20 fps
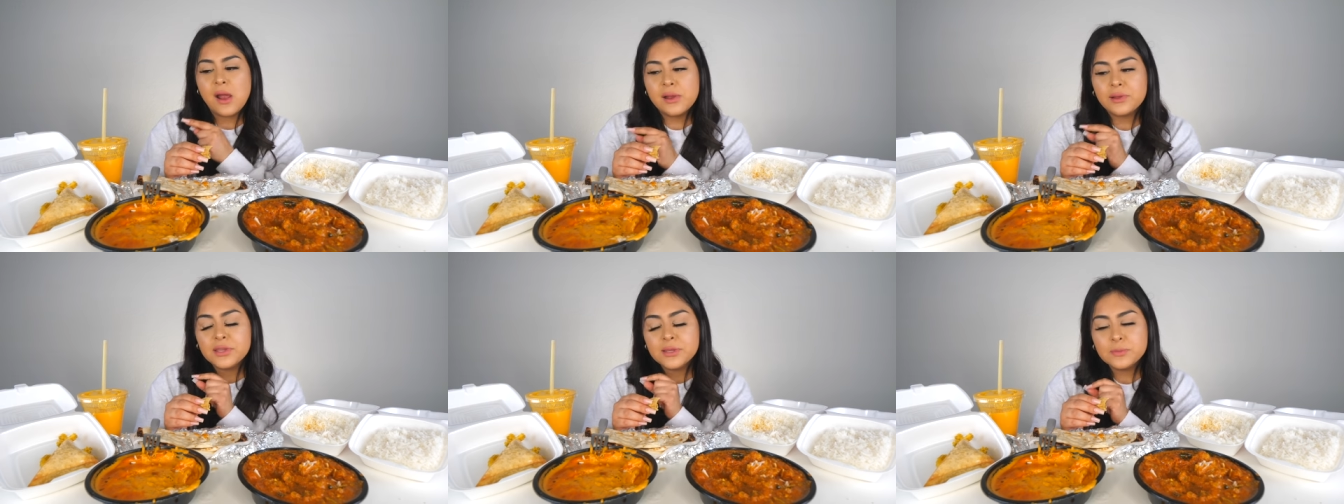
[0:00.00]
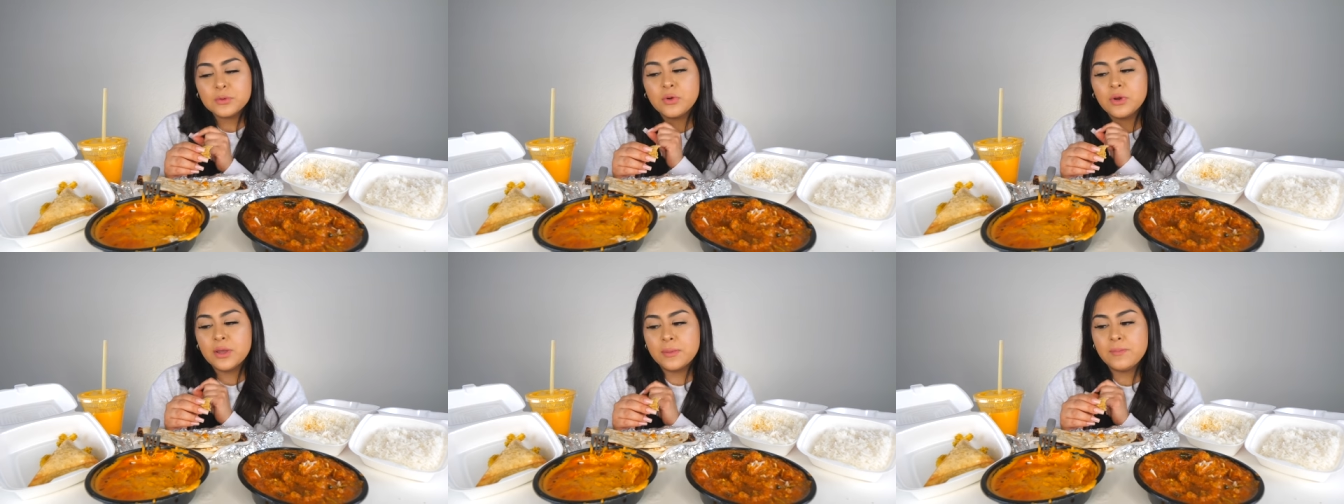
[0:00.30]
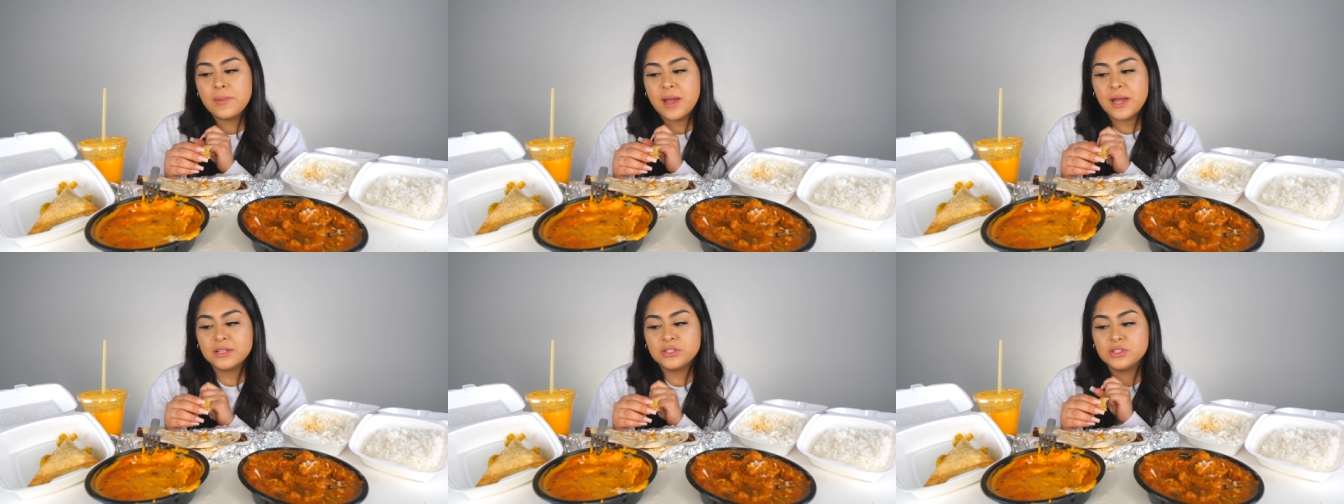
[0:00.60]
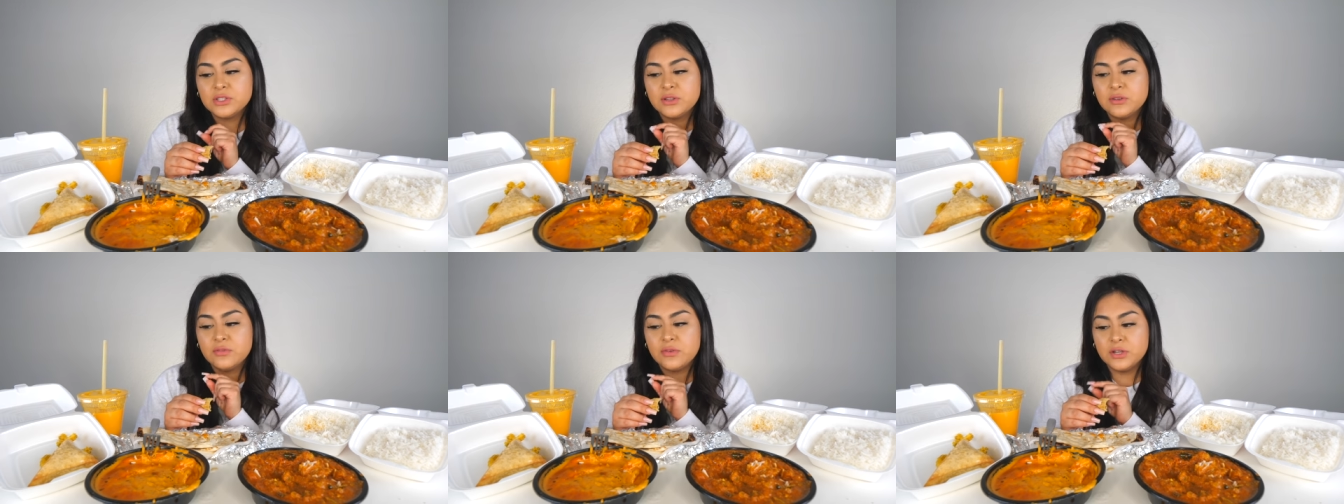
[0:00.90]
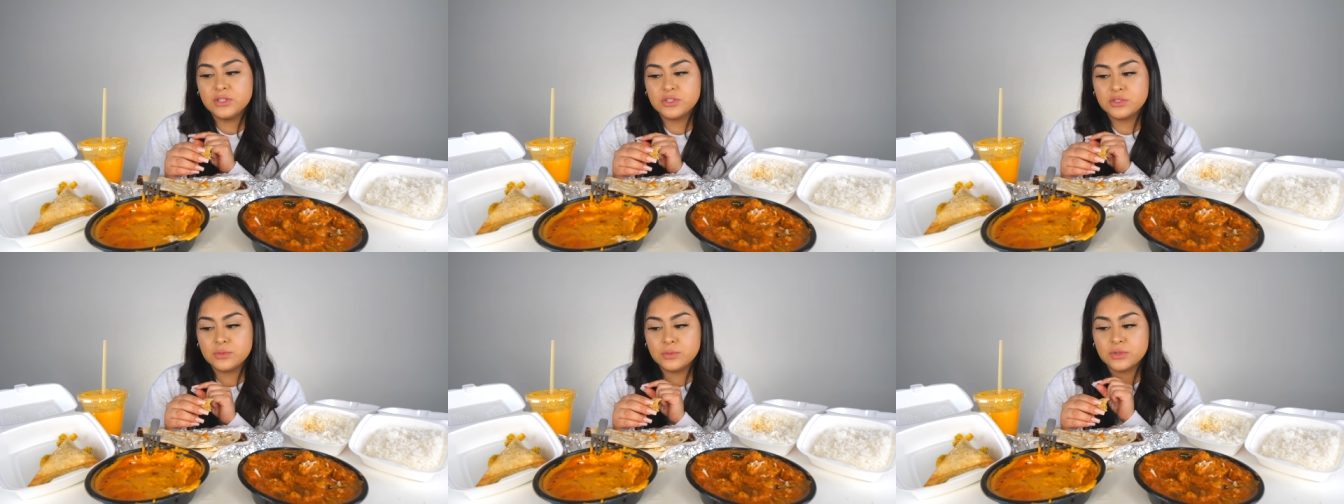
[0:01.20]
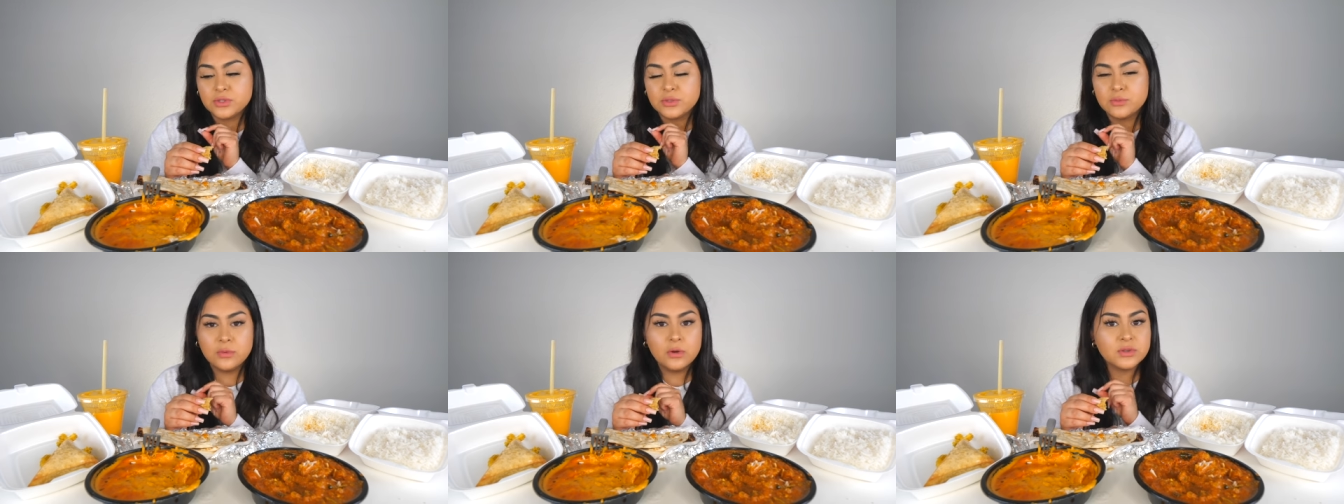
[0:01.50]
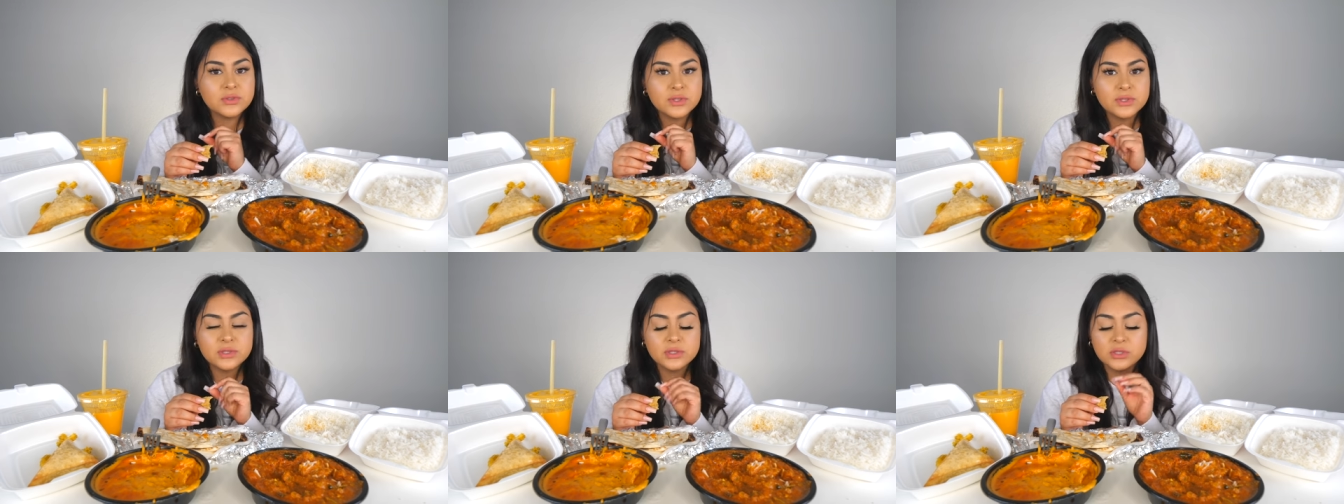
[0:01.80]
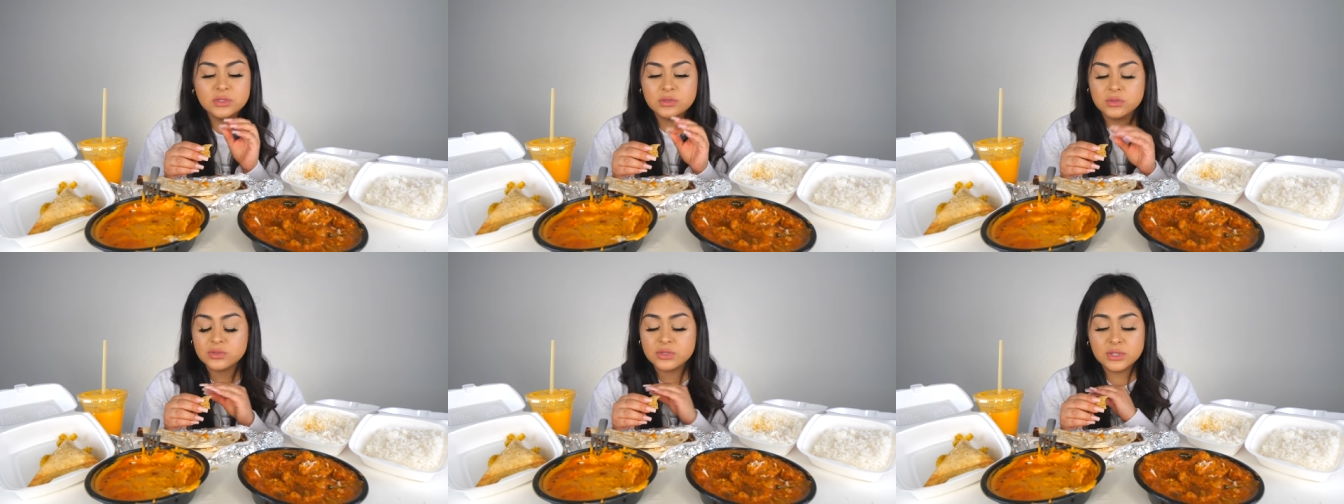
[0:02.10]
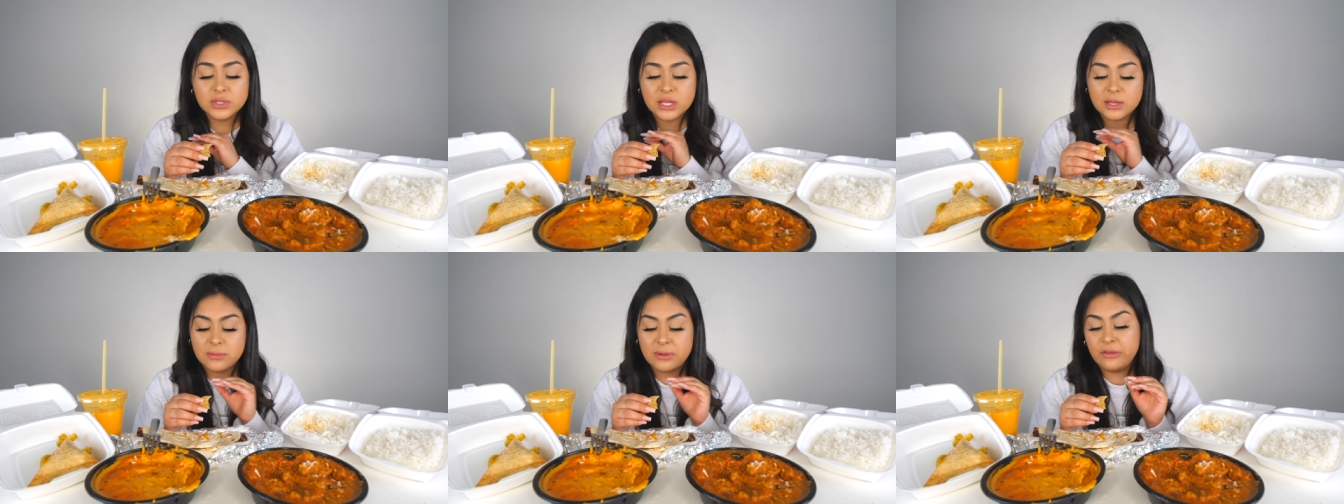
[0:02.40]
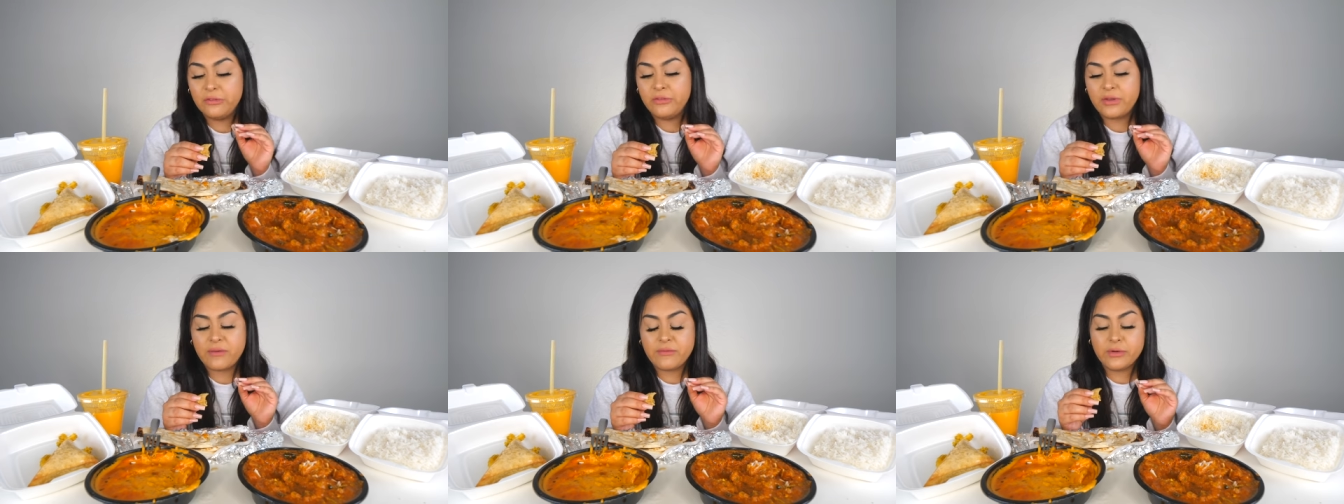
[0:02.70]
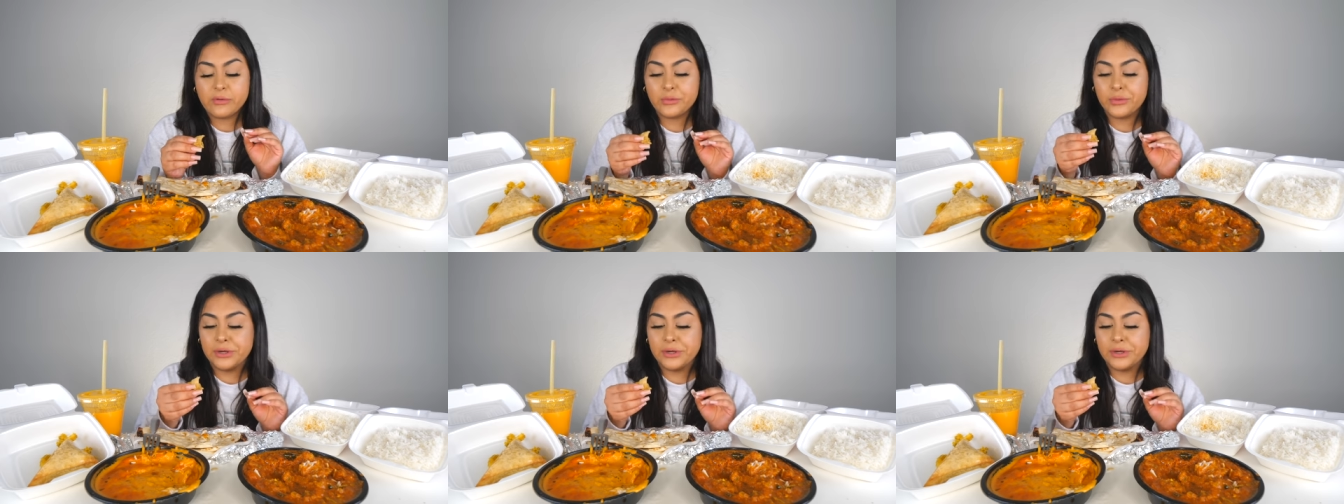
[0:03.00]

I keep going back to the vegetable samosas because those are like my favorite